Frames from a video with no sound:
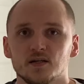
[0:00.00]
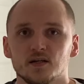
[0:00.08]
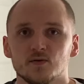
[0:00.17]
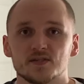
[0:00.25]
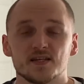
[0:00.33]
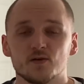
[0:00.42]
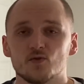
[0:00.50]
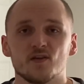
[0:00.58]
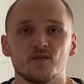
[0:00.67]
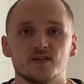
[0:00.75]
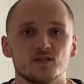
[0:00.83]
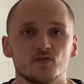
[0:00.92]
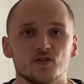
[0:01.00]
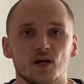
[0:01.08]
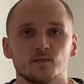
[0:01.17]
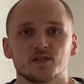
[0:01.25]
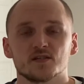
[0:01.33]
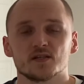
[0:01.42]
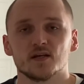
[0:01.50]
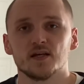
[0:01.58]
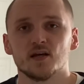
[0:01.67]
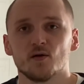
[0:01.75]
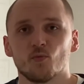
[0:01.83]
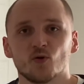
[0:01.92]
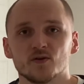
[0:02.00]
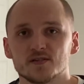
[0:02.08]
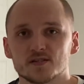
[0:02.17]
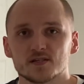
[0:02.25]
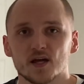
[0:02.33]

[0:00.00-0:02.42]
We see within these two chapters that he appoints